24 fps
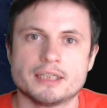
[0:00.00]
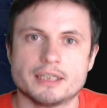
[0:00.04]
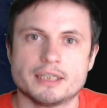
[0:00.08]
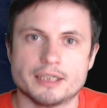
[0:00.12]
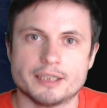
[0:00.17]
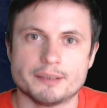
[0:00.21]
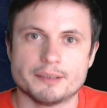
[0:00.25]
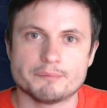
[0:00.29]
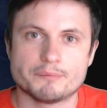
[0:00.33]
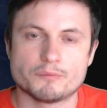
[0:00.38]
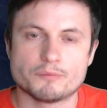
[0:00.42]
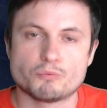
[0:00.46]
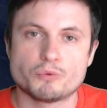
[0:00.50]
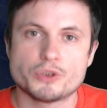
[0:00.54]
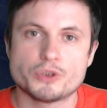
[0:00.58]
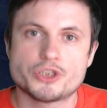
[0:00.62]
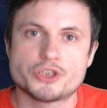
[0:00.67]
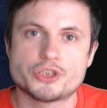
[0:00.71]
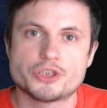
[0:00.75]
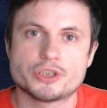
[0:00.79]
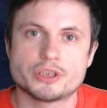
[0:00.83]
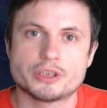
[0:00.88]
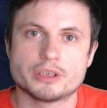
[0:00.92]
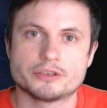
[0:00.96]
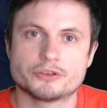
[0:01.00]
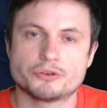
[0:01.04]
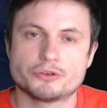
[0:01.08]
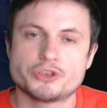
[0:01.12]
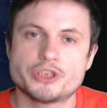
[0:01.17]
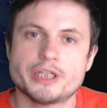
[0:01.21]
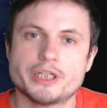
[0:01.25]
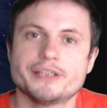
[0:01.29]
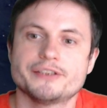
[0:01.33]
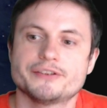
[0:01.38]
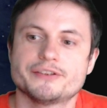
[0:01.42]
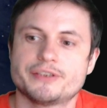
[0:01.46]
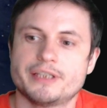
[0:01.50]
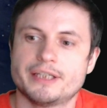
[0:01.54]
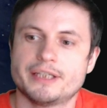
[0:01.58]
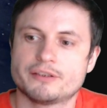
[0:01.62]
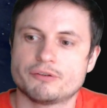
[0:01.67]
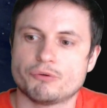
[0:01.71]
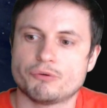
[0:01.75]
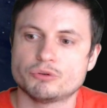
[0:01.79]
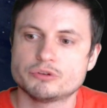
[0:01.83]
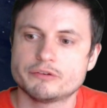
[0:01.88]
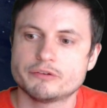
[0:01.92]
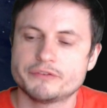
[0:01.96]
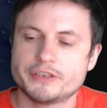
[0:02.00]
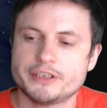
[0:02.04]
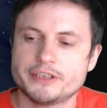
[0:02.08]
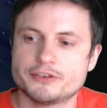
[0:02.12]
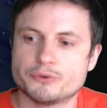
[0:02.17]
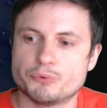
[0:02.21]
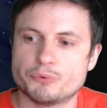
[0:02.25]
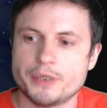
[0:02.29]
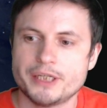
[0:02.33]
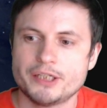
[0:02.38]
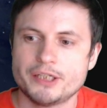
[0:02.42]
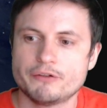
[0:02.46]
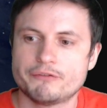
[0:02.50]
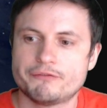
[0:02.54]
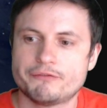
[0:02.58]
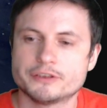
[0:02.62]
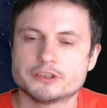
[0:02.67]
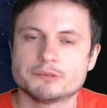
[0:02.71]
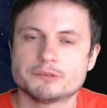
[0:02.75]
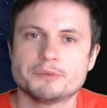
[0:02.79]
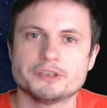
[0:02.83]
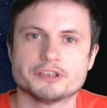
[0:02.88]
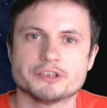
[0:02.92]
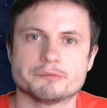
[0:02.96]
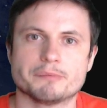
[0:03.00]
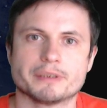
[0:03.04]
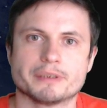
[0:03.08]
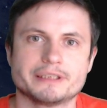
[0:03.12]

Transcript: um, which suggests that all of these radio filaments,